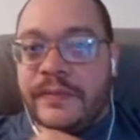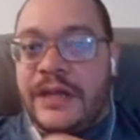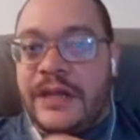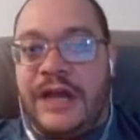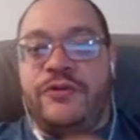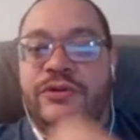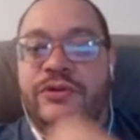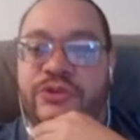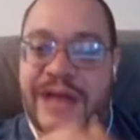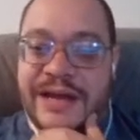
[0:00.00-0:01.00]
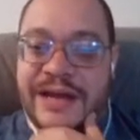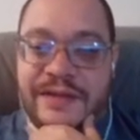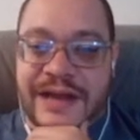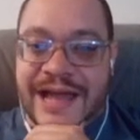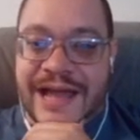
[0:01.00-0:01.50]
If you can do that and
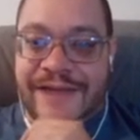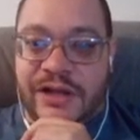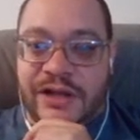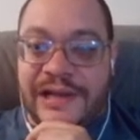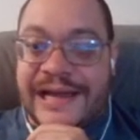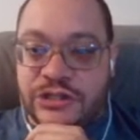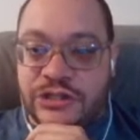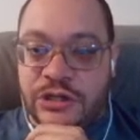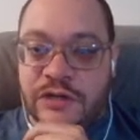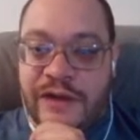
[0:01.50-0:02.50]
then have a last turn for